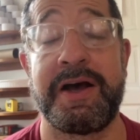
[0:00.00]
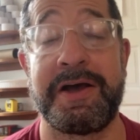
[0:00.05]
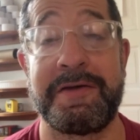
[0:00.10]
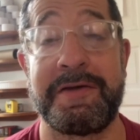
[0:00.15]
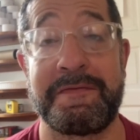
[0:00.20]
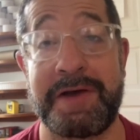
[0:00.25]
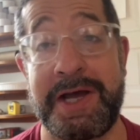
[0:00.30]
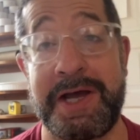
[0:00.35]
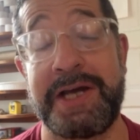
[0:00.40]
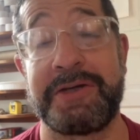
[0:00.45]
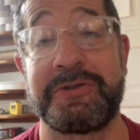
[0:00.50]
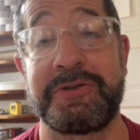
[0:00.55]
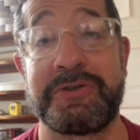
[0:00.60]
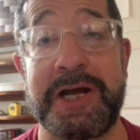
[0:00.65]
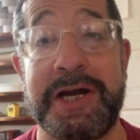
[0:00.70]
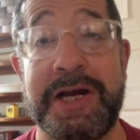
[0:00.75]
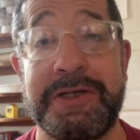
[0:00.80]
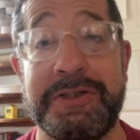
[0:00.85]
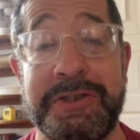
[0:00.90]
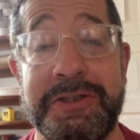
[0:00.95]
If I had a
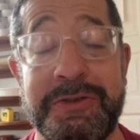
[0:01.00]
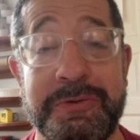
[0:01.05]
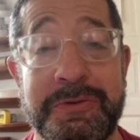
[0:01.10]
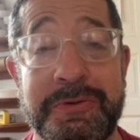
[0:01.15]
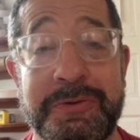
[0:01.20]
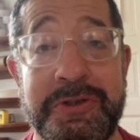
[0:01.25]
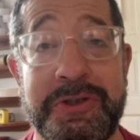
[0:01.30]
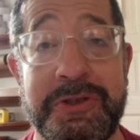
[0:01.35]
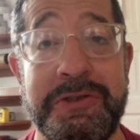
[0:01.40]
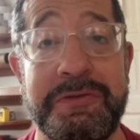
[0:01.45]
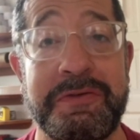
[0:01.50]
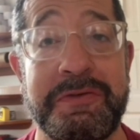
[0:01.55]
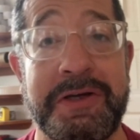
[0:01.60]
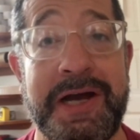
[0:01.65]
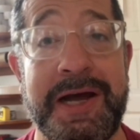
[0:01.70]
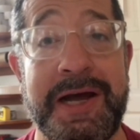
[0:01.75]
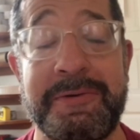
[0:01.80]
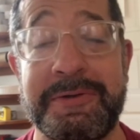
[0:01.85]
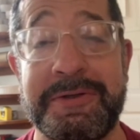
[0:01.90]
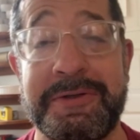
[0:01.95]
strategy to achieve it,
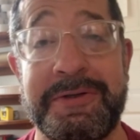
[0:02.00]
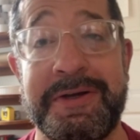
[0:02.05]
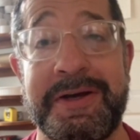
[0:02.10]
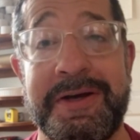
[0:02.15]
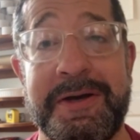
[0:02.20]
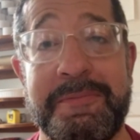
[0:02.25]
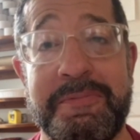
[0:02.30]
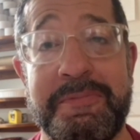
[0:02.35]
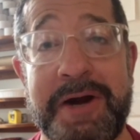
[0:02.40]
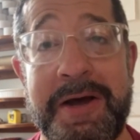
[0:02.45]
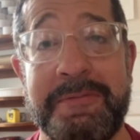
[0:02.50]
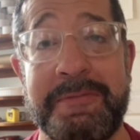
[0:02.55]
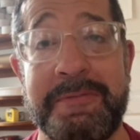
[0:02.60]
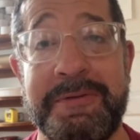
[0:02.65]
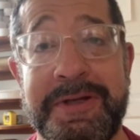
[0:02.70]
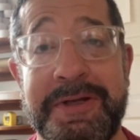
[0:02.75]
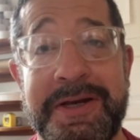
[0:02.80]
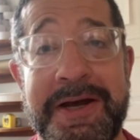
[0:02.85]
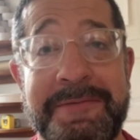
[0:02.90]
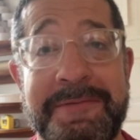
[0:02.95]
I would
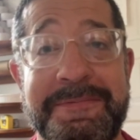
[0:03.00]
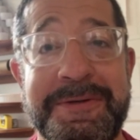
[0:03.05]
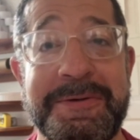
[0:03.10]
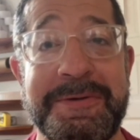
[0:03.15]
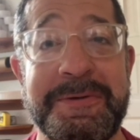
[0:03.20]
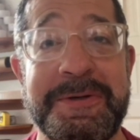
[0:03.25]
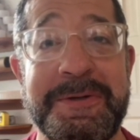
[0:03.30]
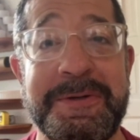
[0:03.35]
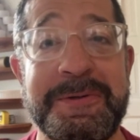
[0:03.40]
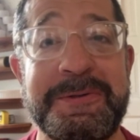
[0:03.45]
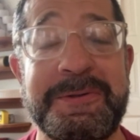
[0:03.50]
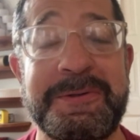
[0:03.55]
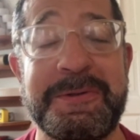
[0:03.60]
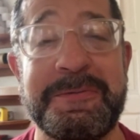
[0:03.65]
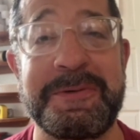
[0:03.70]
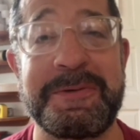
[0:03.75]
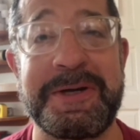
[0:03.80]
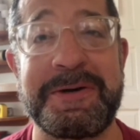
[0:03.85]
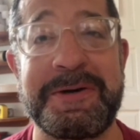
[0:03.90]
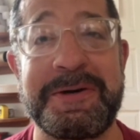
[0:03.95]
probably not be doing
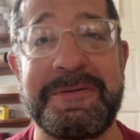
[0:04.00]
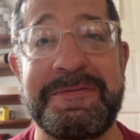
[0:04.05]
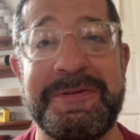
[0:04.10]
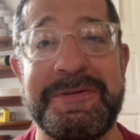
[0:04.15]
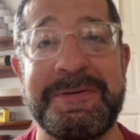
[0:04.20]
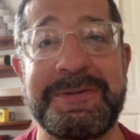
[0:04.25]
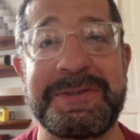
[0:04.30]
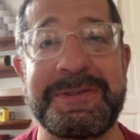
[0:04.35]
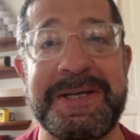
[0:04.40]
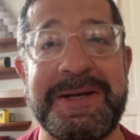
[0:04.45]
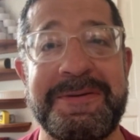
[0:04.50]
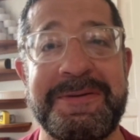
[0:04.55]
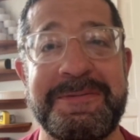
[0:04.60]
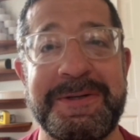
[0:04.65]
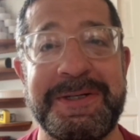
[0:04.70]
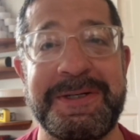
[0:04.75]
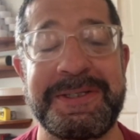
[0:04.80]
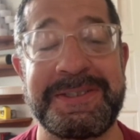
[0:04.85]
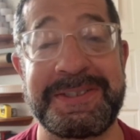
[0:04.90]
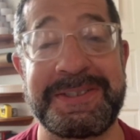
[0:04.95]
YouTube interviews and
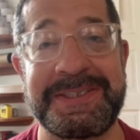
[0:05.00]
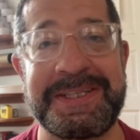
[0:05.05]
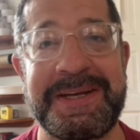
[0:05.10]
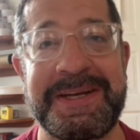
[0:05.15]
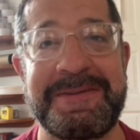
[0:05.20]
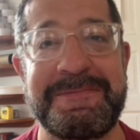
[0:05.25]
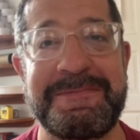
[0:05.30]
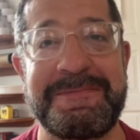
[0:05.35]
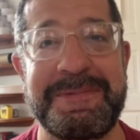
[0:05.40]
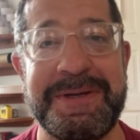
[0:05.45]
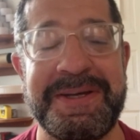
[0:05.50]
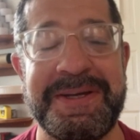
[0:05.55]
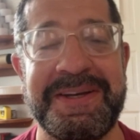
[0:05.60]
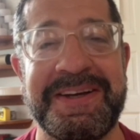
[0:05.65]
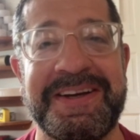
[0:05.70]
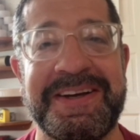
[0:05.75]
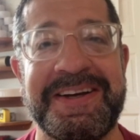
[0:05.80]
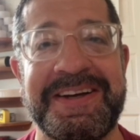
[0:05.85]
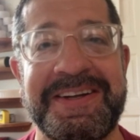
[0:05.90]
would instead be